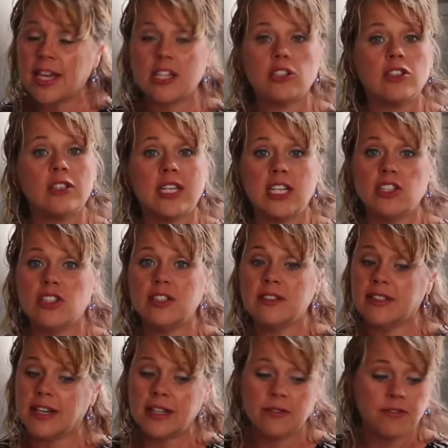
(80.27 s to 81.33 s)
get your kitchen
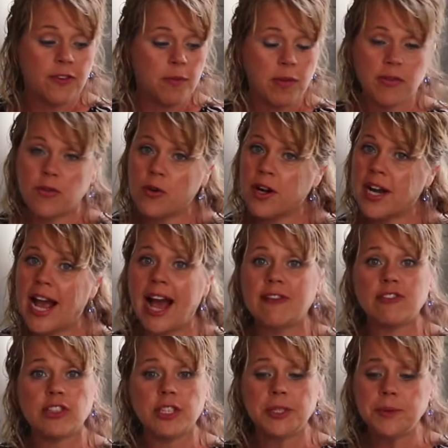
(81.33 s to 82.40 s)
done from before and
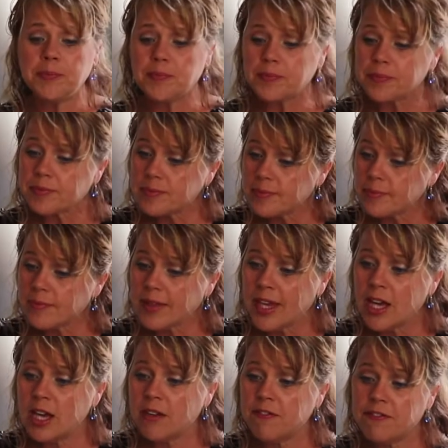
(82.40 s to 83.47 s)
after
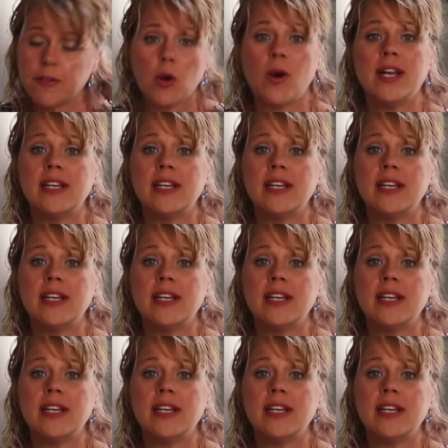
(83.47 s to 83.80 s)
quite